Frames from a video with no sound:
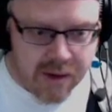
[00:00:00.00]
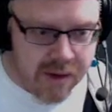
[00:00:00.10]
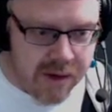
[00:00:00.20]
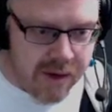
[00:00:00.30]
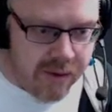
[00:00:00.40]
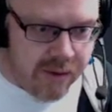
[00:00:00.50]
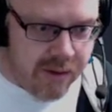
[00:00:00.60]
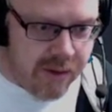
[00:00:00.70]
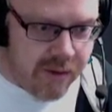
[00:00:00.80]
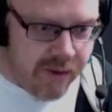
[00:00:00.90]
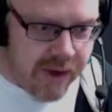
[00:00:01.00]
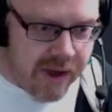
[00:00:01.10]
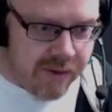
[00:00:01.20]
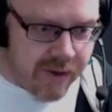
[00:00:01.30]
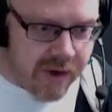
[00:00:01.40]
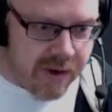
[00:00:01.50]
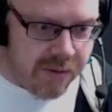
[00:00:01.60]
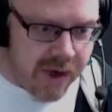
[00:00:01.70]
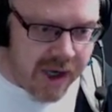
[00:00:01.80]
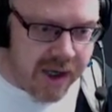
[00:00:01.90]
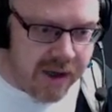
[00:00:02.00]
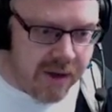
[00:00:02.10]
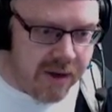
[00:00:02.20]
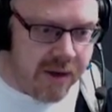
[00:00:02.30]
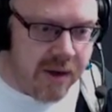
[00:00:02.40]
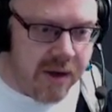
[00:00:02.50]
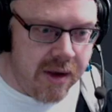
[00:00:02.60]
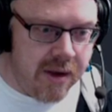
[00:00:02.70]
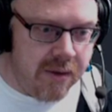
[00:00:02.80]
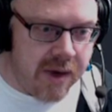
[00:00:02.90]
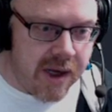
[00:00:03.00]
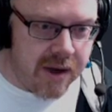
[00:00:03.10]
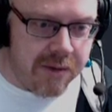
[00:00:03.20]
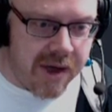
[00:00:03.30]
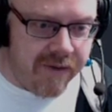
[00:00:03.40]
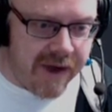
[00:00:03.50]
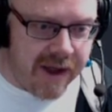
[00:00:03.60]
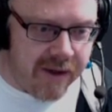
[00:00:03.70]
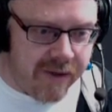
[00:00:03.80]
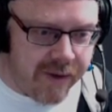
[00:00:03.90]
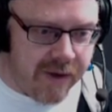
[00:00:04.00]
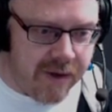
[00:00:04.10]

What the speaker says: So these we've got some getting some high values for.